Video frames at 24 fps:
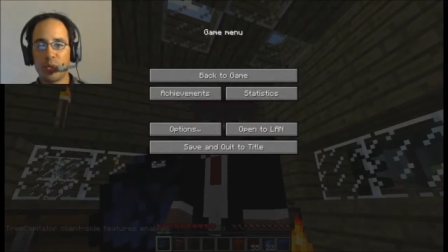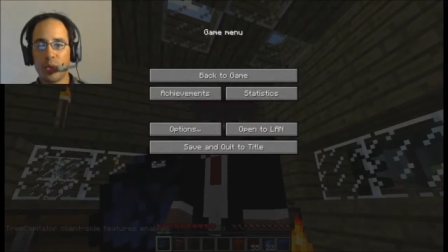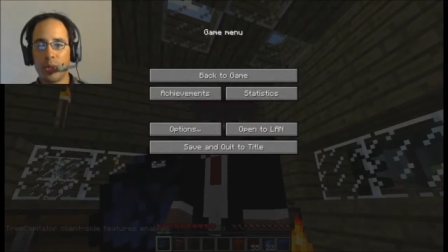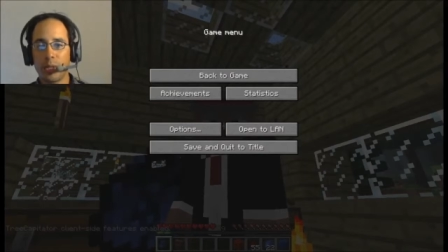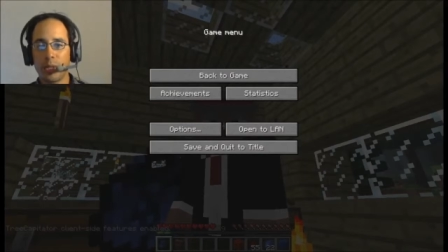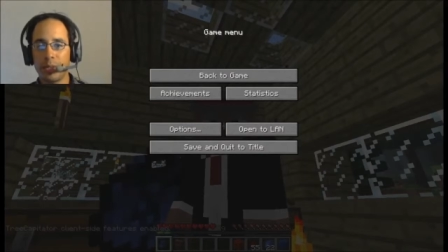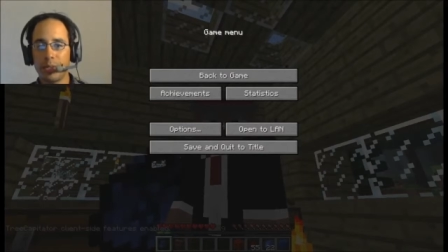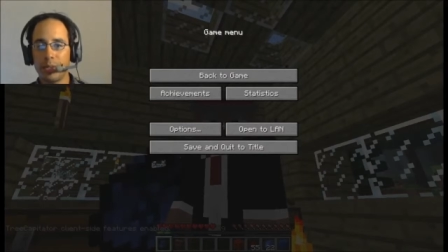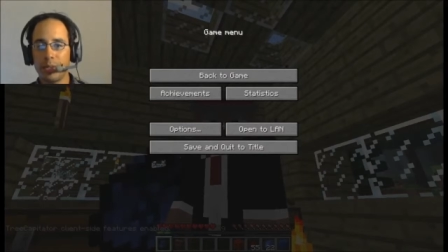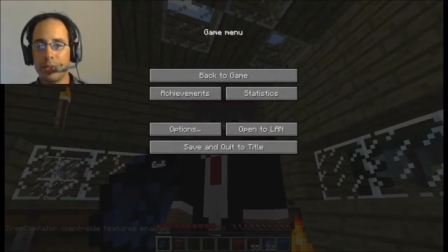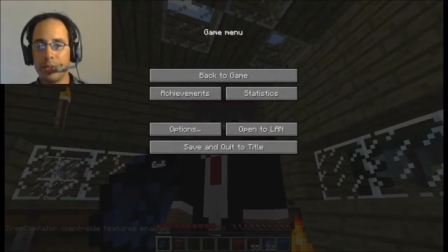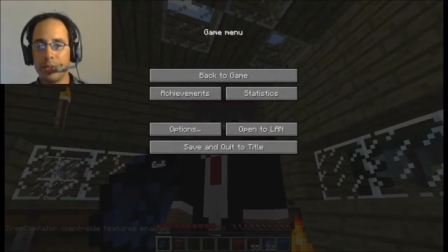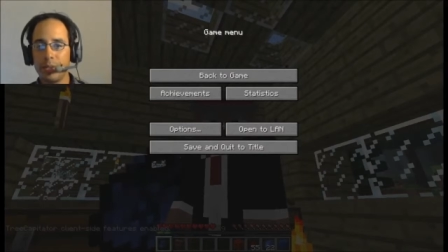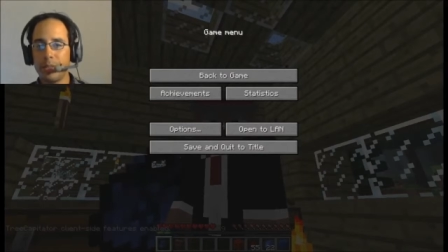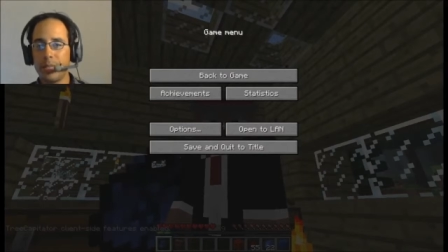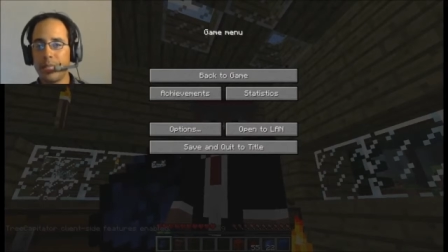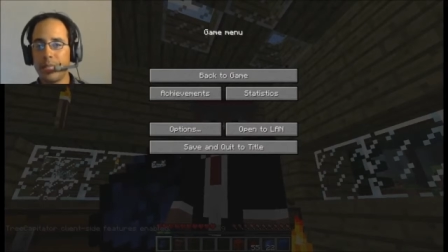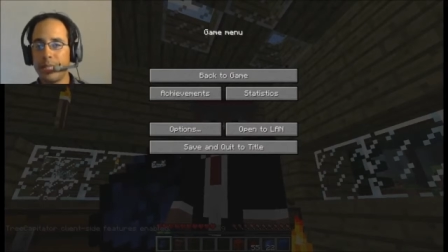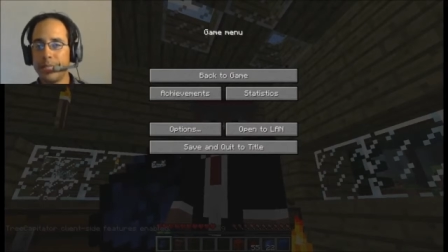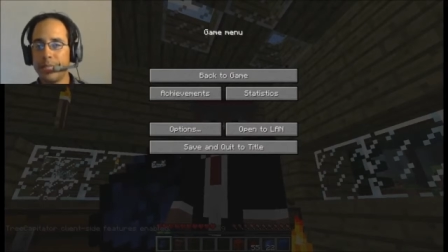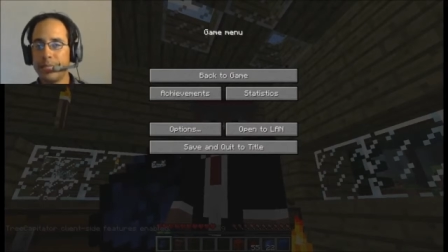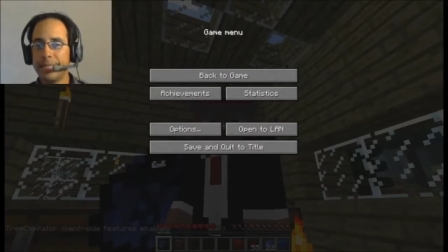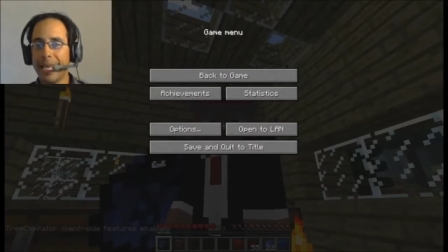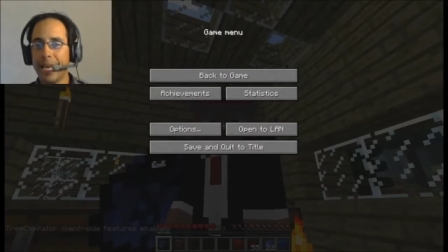up,
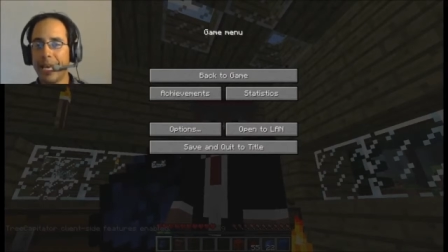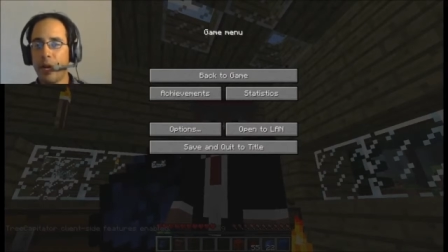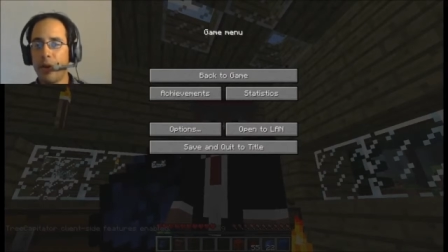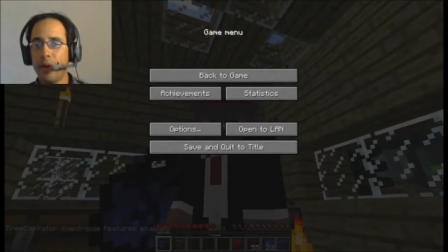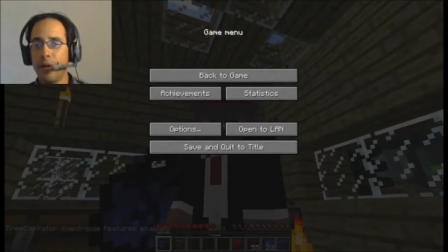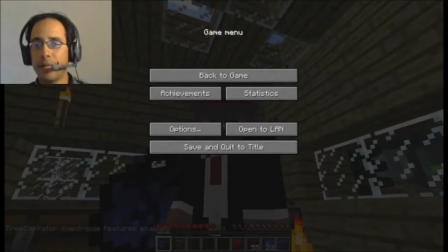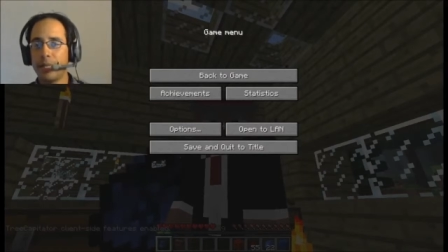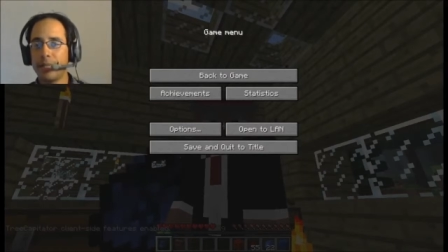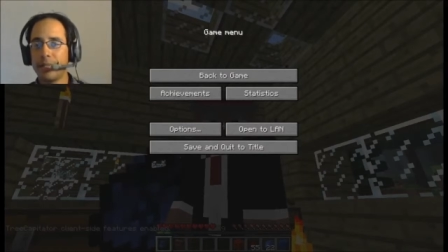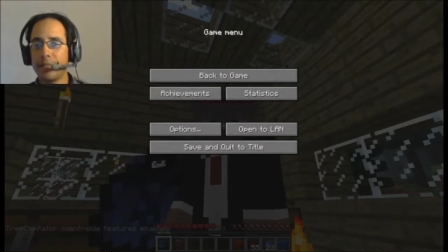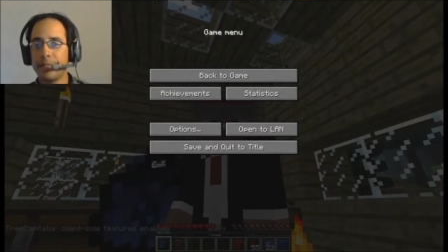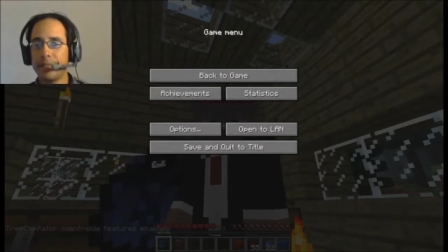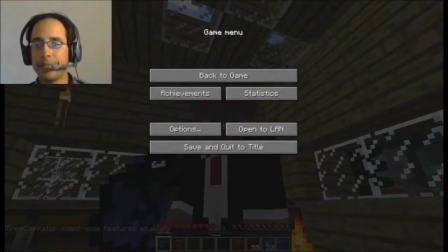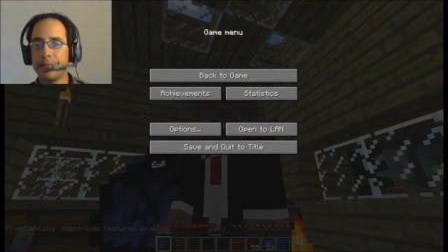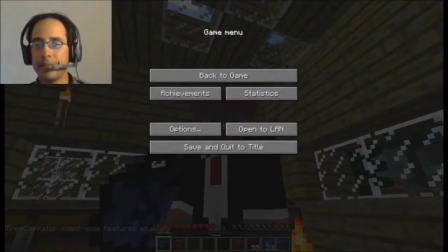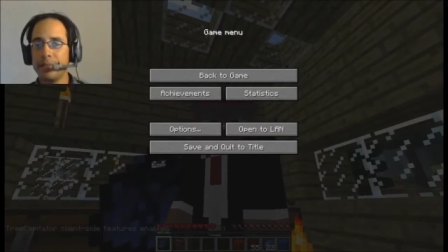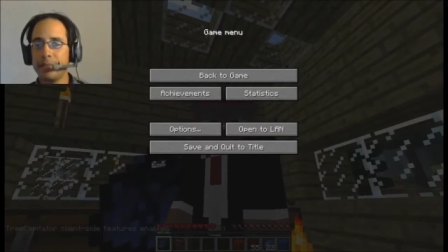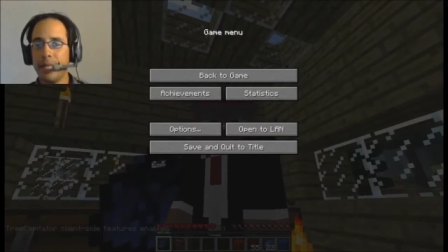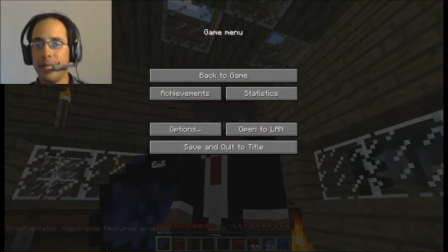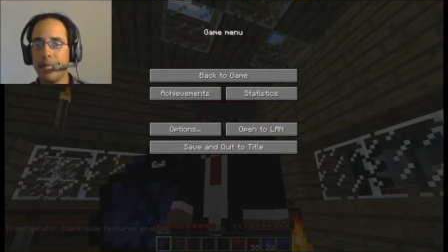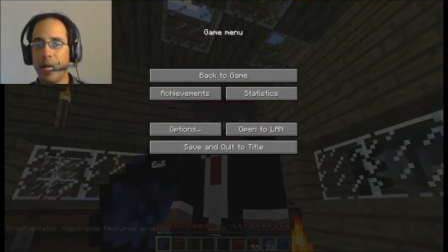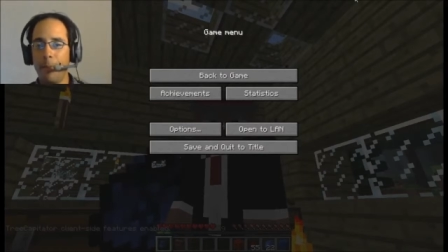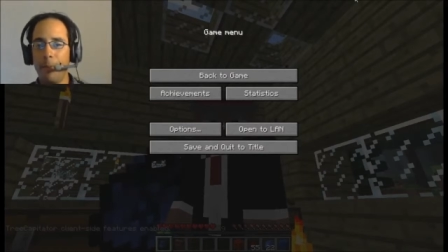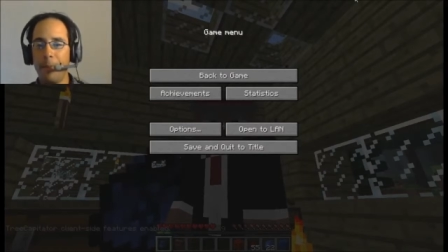truckers? It's Eric.
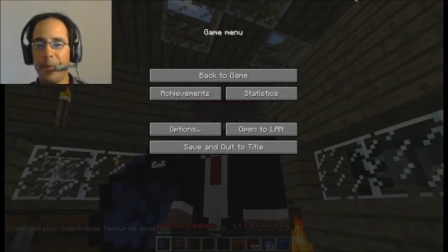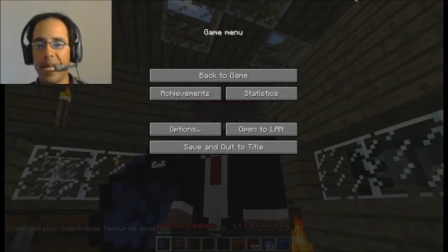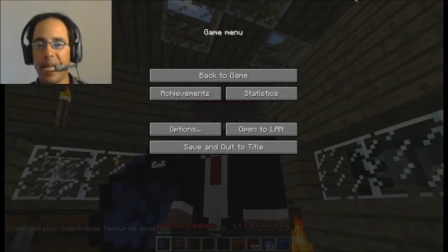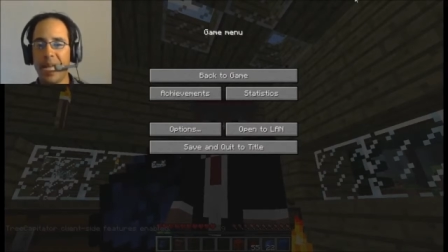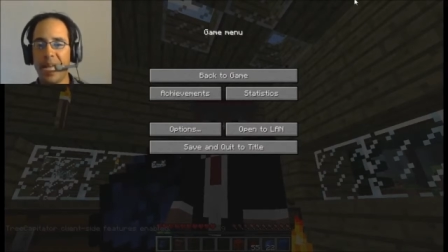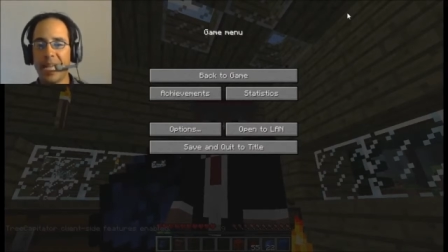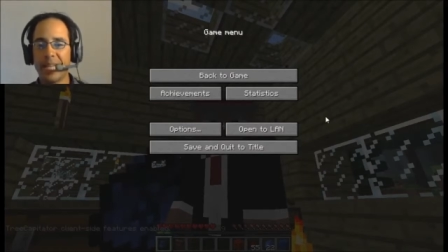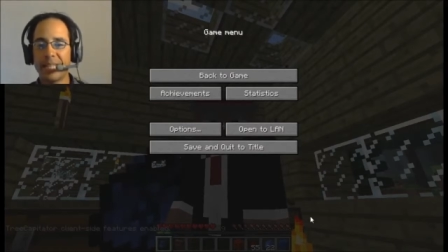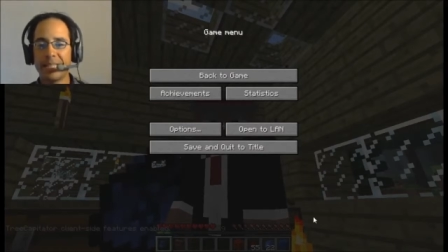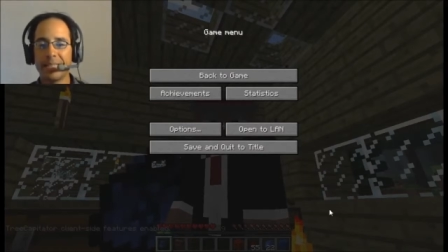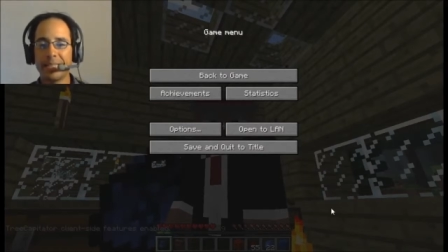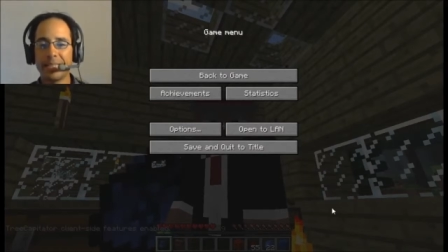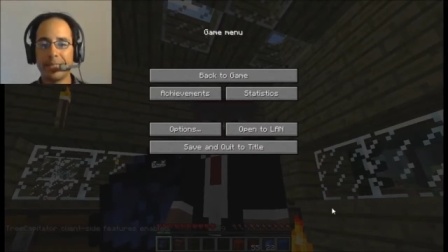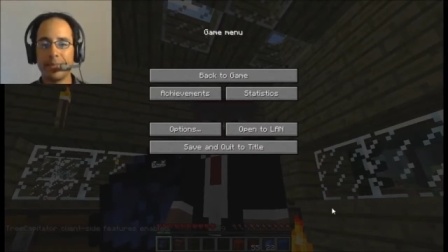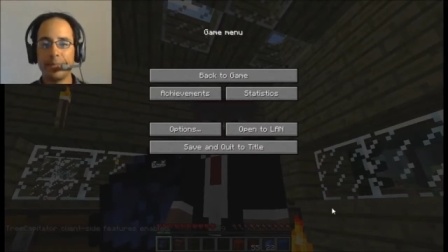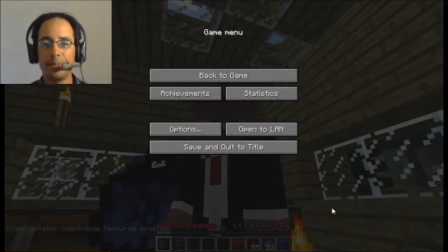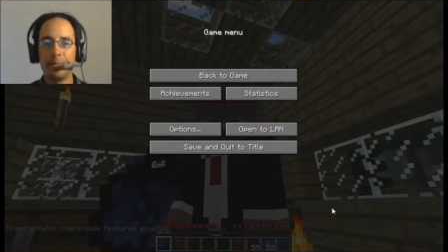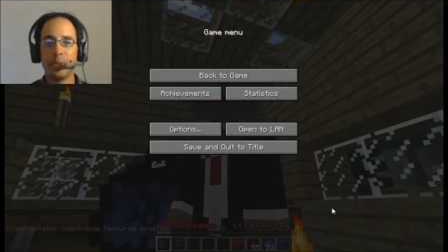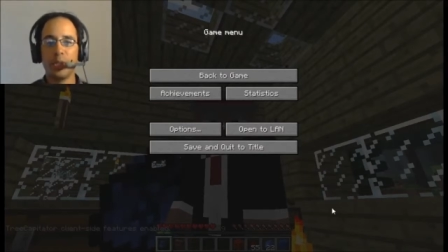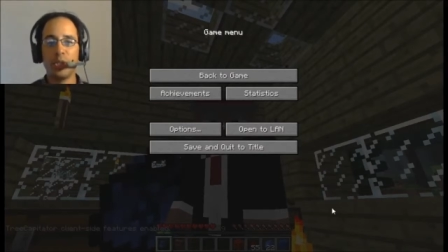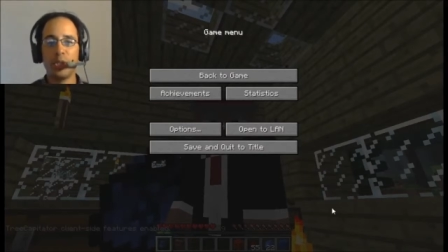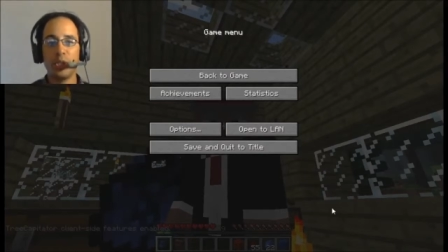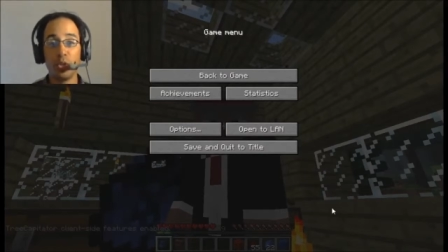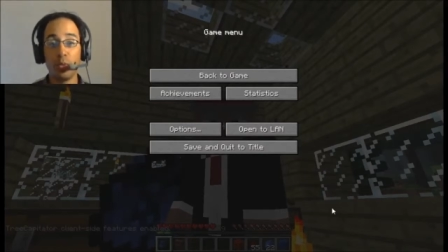I'm back.
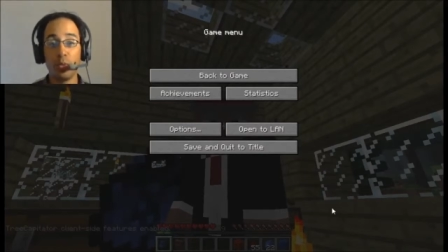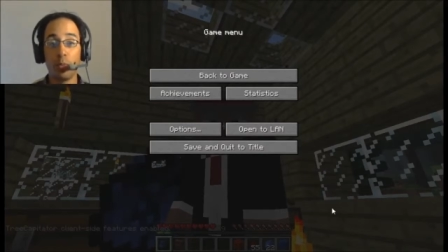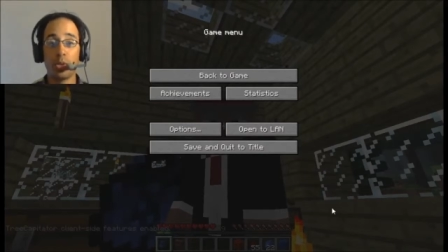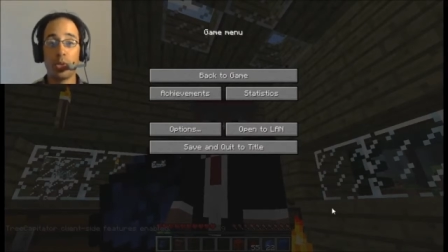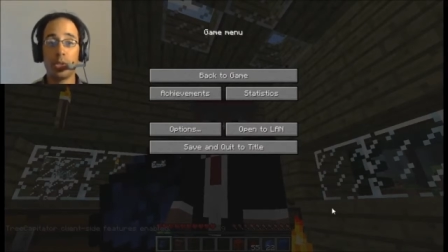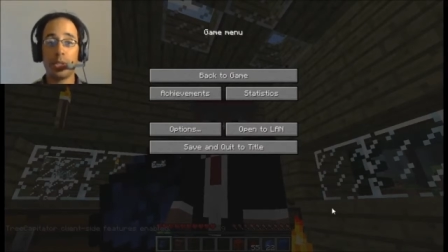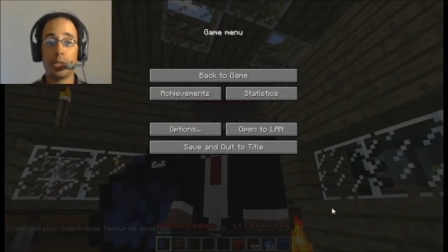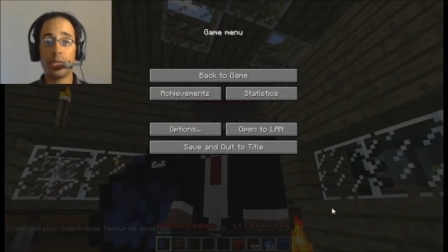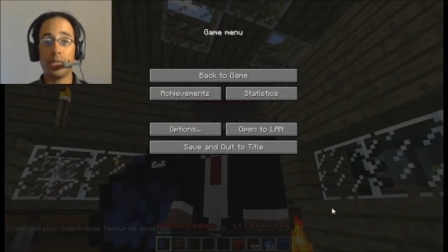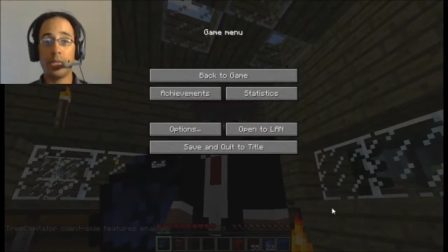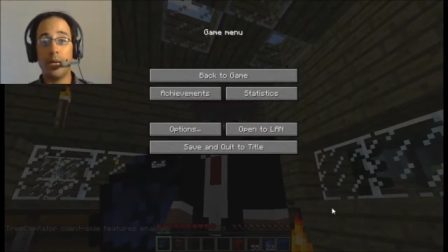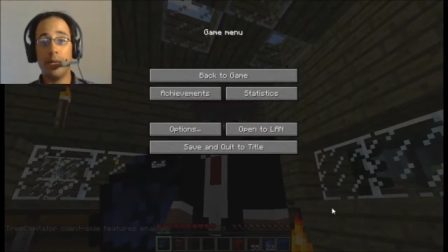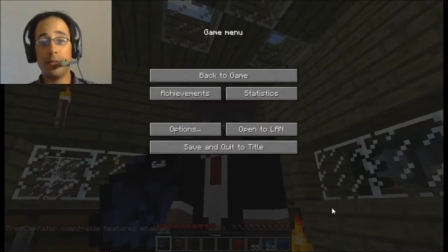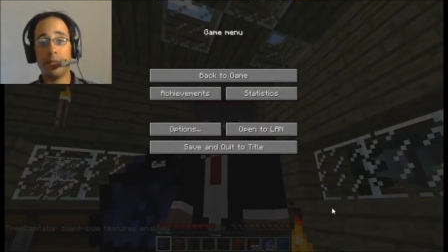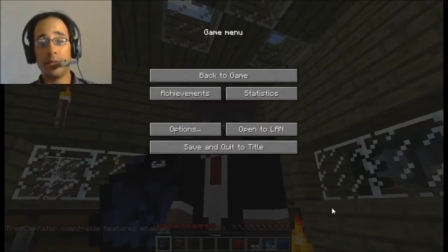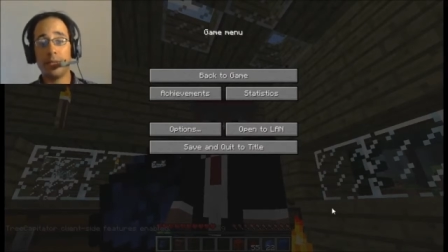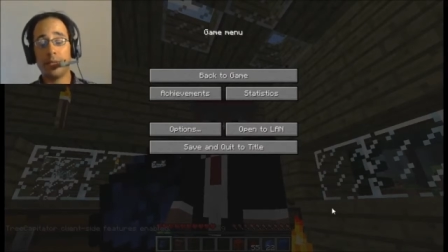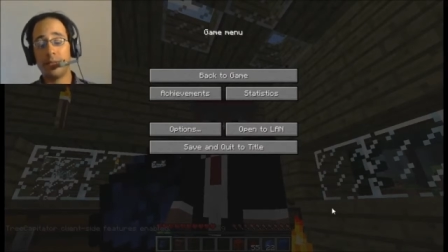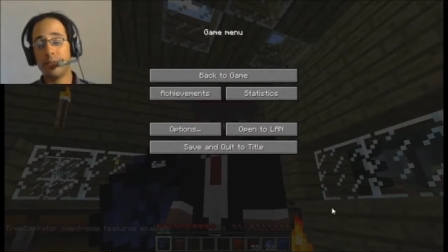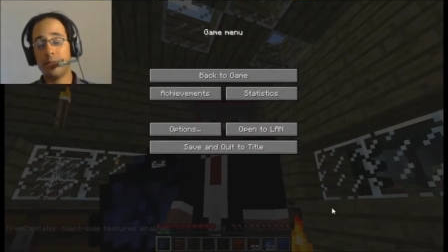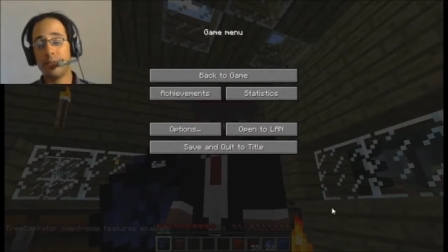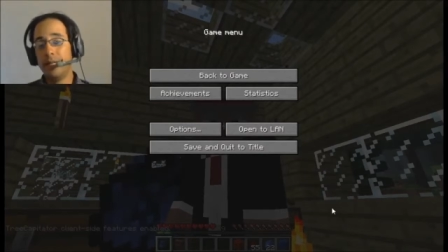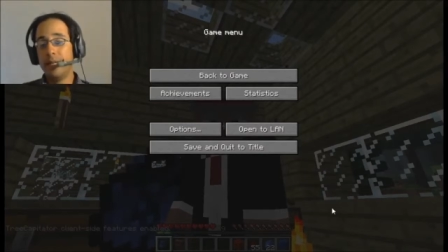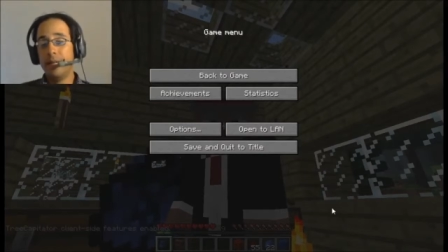I'm gonna do more
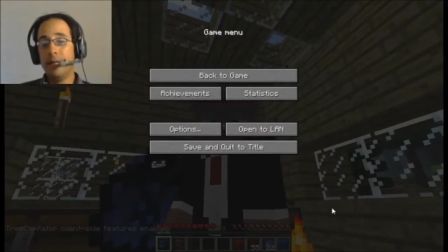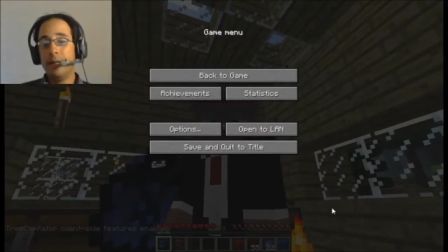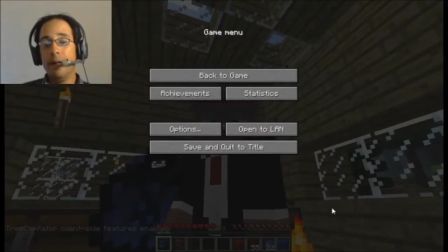stuff.